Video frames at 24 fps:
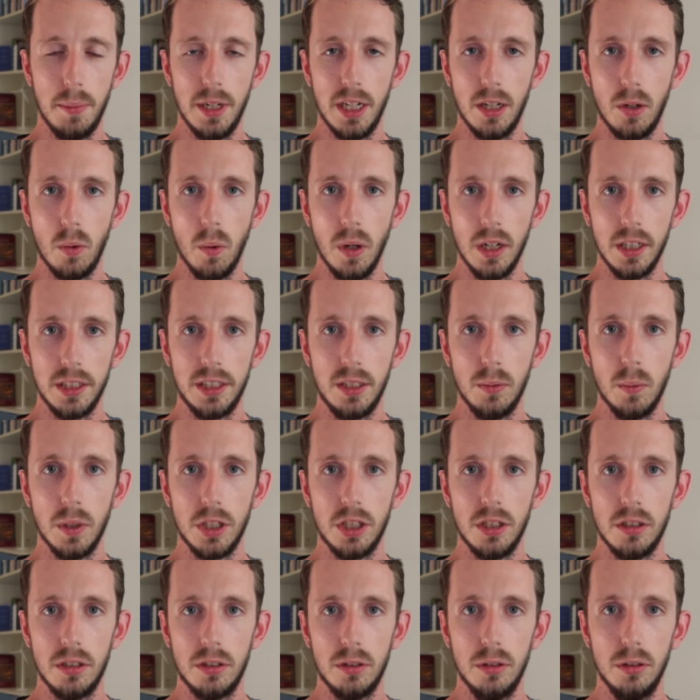the quality was
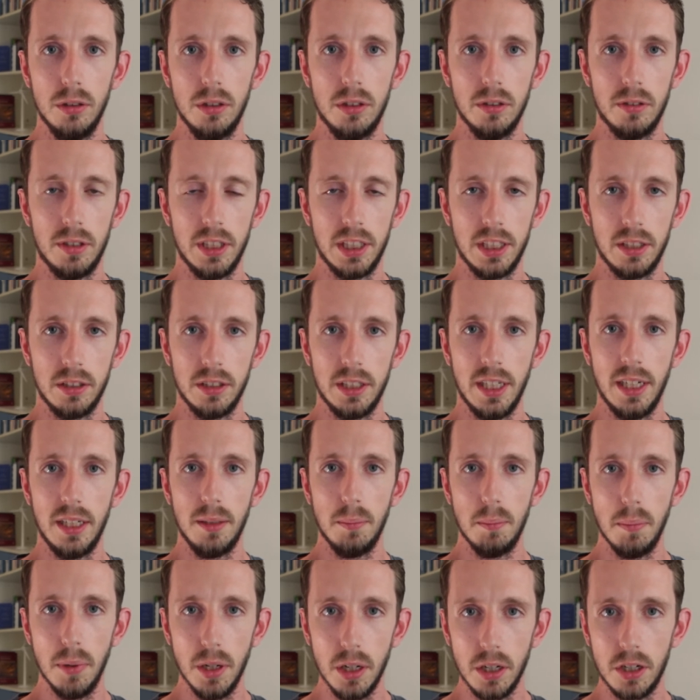not good or it
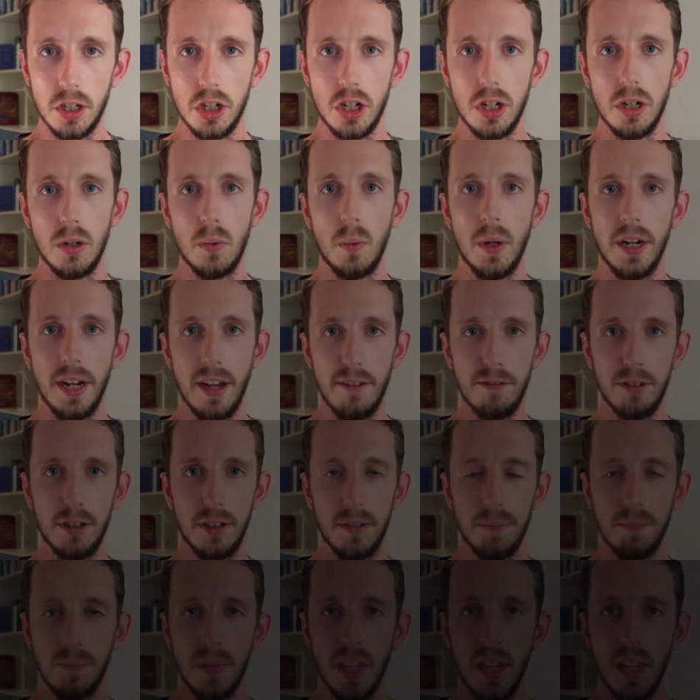contained bugs or whatever.